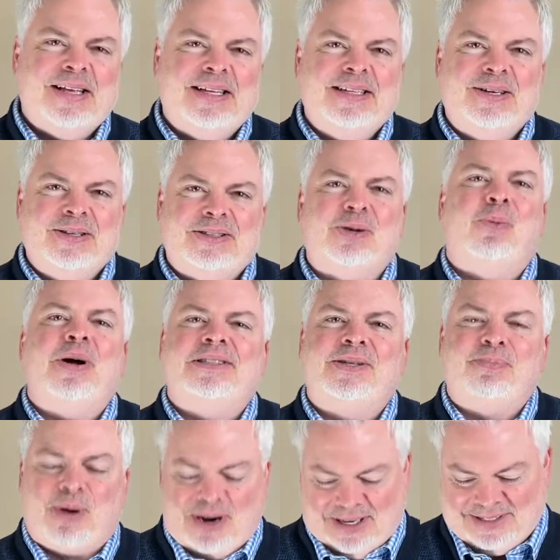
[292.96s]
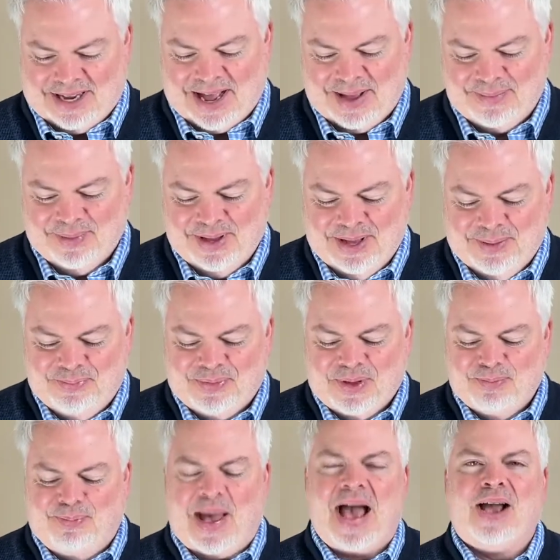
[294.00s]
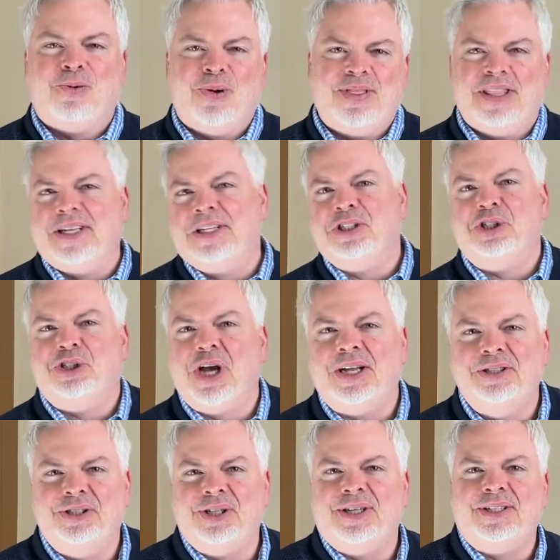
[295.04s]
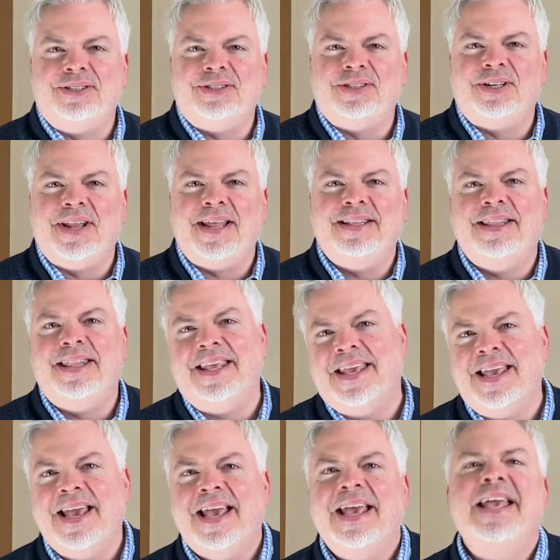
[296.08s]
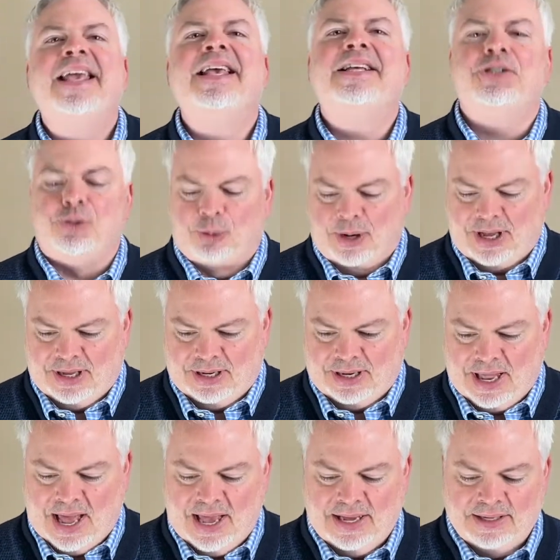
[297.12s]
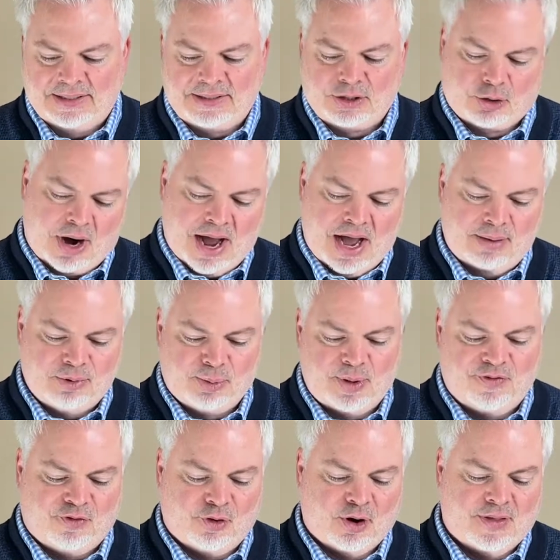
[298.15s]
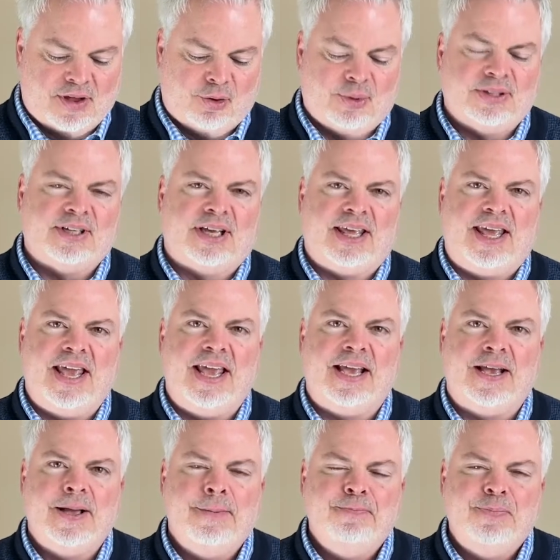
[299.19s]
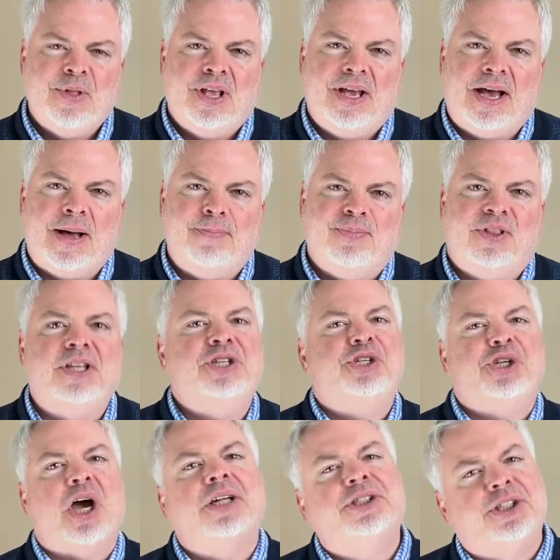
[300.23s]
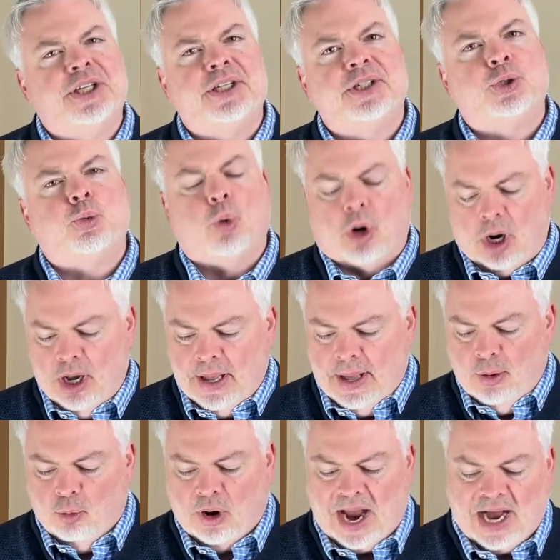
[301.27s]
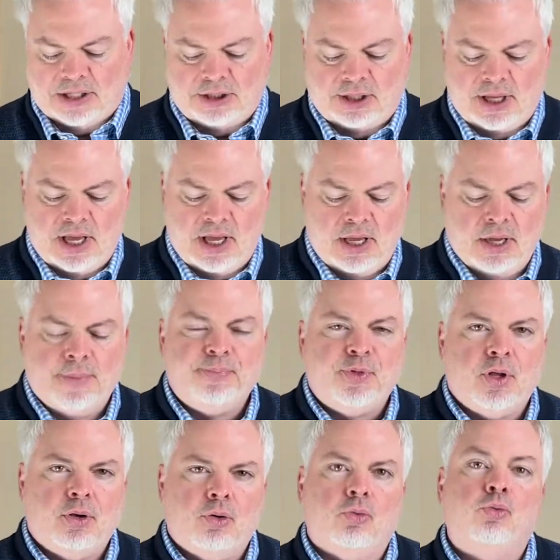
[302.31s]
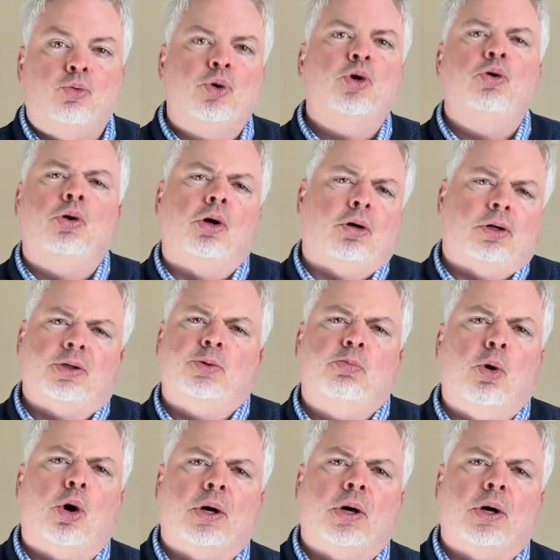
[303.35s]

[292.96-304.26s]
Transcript: So once upon a time, back when the judges led the Israelite tribes before there was a king, the judges were actually rulers more